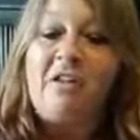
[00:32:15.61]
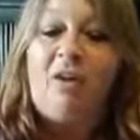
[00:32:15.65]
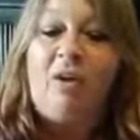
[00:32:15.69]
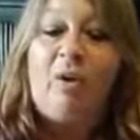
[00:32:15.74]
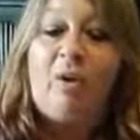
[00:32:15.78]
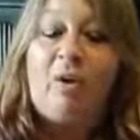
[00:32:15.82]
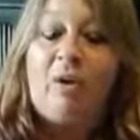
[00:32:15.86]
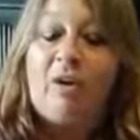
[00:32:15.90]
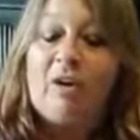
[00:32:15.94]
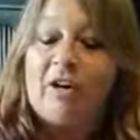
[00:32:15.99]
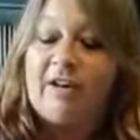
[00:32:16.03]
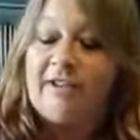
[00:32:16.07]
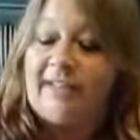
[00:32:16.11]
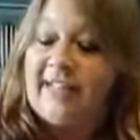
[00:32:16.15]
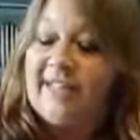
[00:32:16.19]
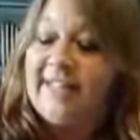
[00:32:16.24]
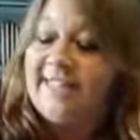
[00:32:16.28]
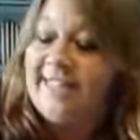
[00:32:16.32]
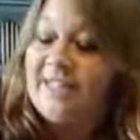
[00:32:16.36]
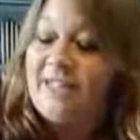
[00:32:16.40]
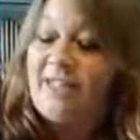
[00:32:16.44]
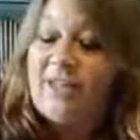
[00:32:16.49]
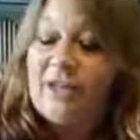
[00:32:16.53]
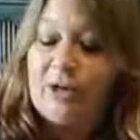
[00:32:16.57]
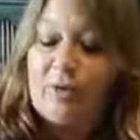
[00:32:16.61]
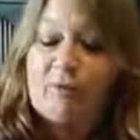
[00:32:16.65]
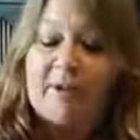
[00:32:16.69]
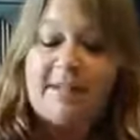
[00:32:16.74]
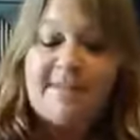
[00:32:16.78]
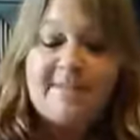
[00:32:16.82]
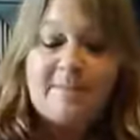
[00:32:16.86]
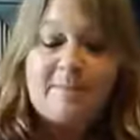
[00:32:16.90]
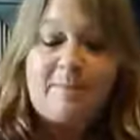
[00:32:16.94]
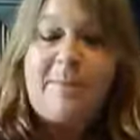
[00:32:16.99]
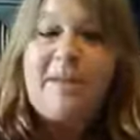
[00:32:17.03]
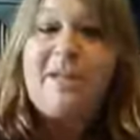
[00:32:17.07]
or like I said, you know,
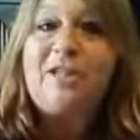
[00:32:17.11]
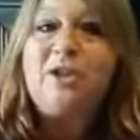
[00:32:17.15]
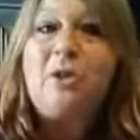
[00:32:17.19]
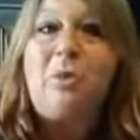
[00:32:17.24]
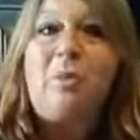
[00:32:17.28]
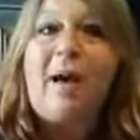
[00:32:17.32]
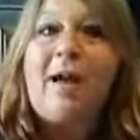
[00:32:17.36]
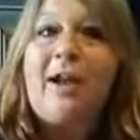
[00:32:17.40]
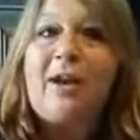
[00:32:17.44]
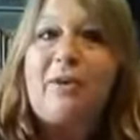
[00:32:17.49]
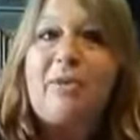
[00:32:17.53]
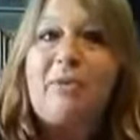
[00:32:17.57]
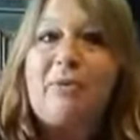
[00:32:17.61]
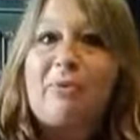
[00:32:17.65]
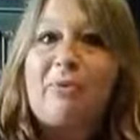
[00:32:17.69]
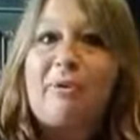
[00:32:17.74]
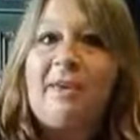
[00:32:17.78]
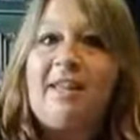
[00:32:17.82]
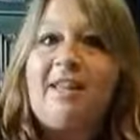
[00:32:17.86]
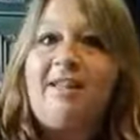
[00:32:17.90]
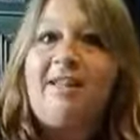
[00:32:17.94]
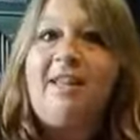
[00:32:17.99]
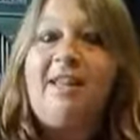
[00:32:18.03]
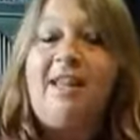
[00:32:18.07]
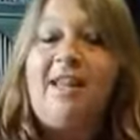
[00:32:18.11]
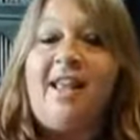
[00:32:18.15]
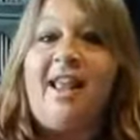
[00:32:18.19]
run some picture wire through it,